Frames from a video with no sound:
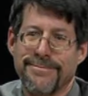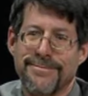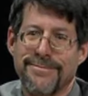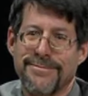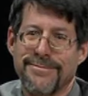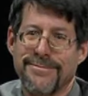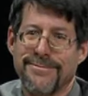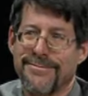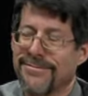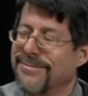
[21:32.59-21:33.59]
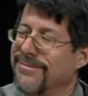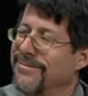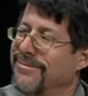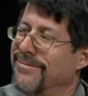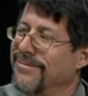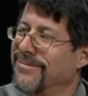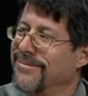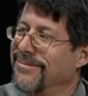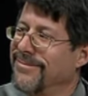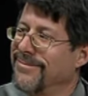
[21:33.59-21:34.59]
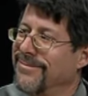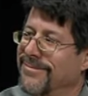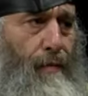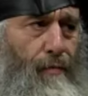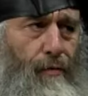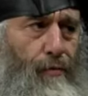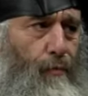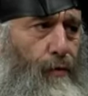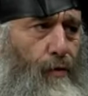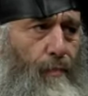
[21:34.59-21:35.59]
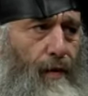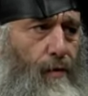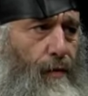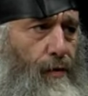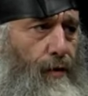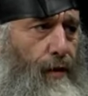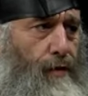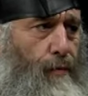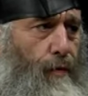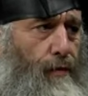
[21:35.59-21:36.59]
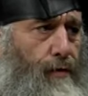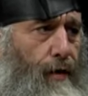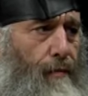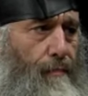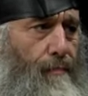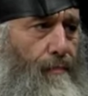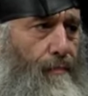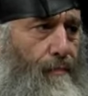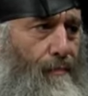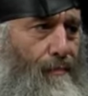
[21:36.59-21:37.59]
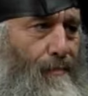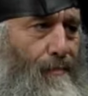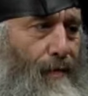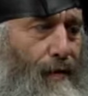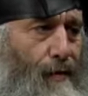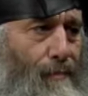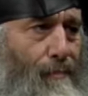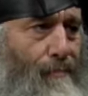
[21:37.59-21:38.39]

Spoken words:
Thank you. And may I quickly point out, I'm not a pundit, and you really shouldn't pay too much attention to what I say. Thank you.